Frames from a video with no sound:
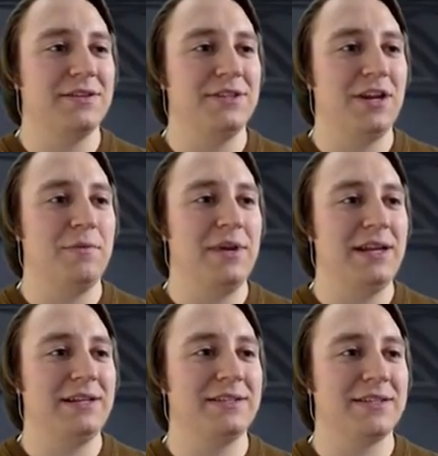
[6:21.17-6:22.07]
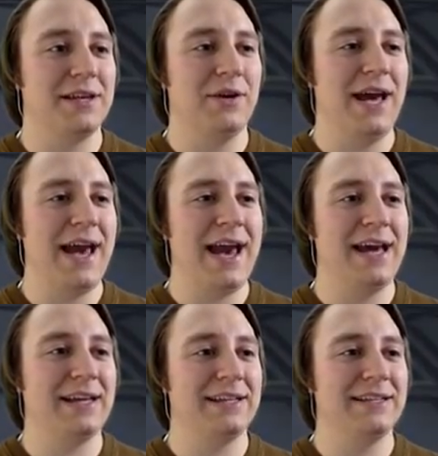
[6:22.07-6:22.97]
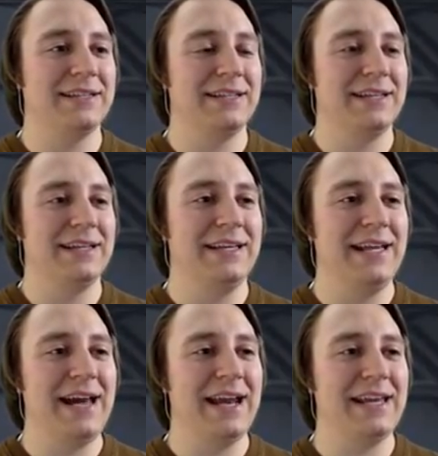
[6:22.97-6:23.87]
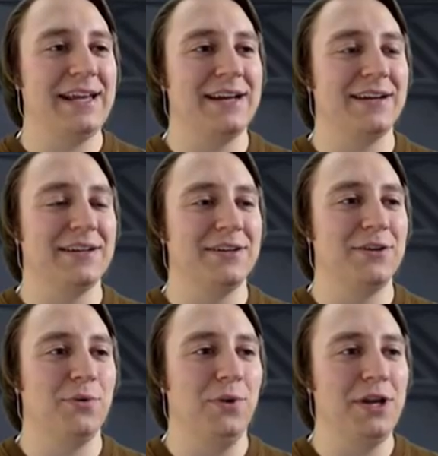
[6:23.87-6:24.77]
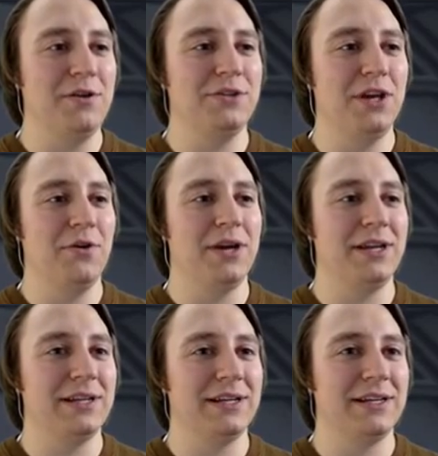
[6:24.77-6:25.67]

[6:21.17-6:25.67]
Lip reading: See what I mean? It's like, ah! Get out of here! What are you doing?